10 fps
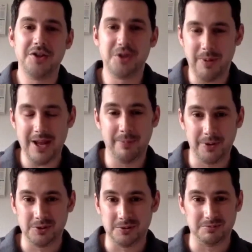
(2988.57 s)
do
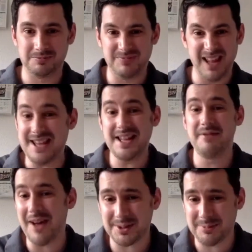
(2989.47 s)
people, is the
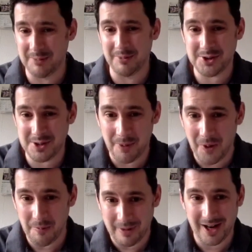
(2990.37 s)
investment the most
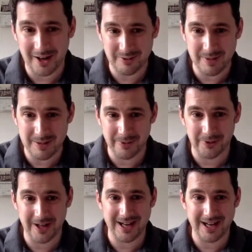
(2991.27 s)
important part for people?